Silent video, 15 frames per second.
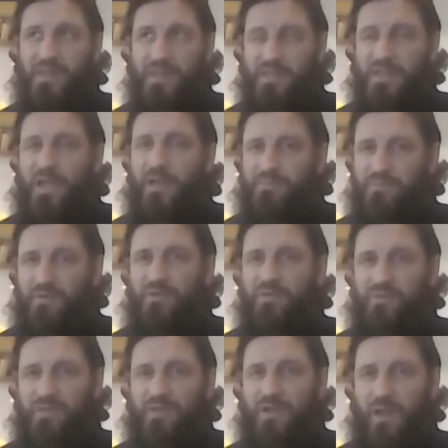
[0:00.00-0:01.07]
seeing it. Yeah, I'm
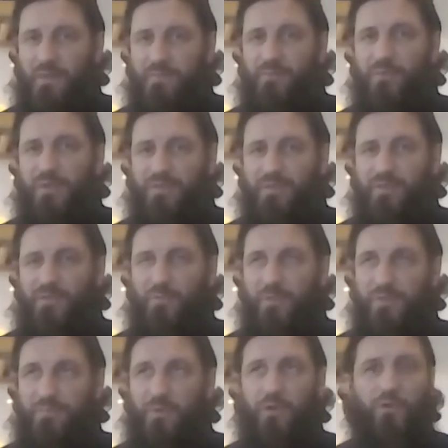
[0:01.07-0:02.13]
starting to see copper with
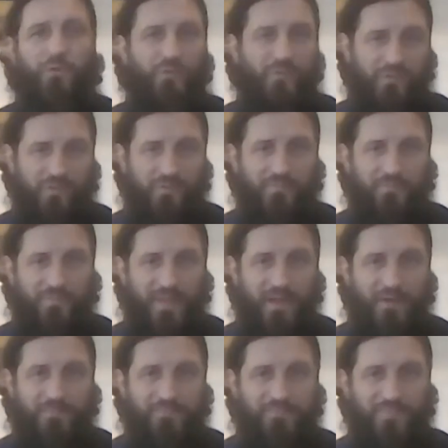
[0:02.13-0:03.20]
with blues
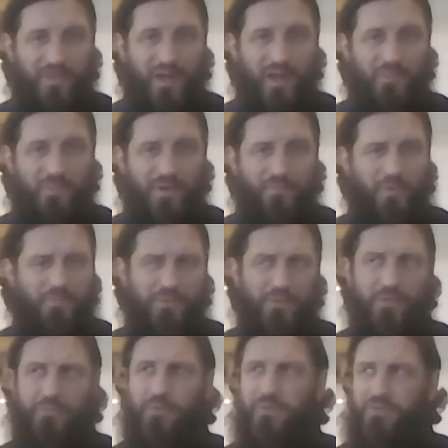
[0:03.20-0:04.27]
now. Mm-hmm. Uh, we have one
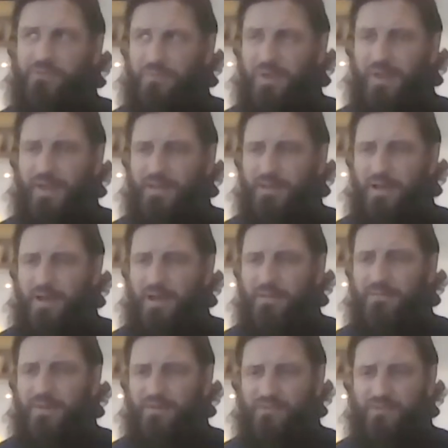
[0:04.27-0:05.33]
beautiful display.
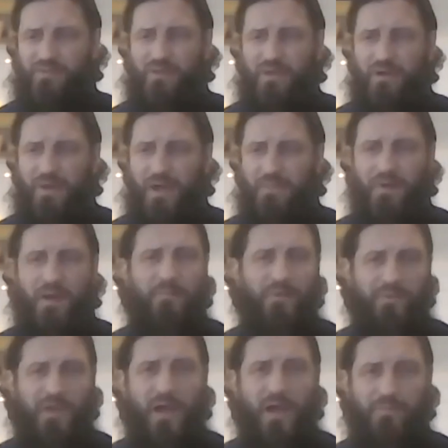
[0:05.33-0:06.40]
Um, I just saw pop
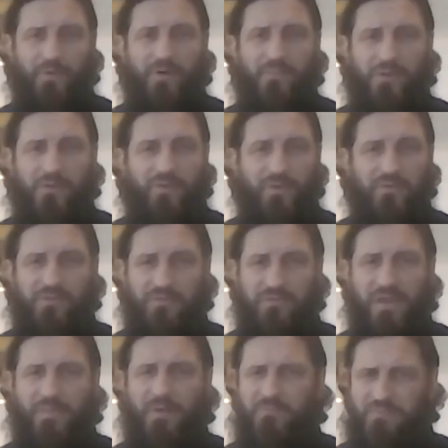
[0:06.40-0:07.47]
up with copper and blue. Mm-hmm.
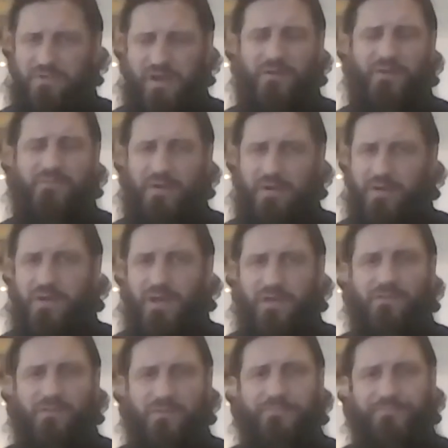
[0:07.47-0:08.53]
This came up very
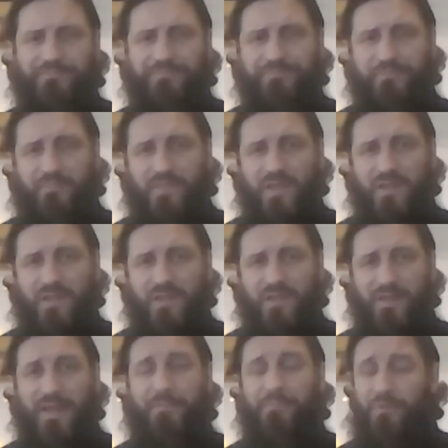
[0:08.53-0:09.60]
very mm-hmm. nice. I
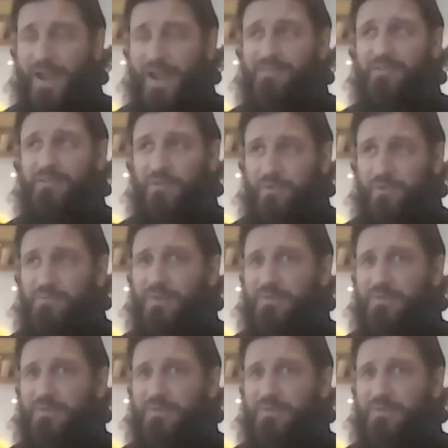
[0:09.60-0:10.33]
did a um, beautiful. Yeah, brass has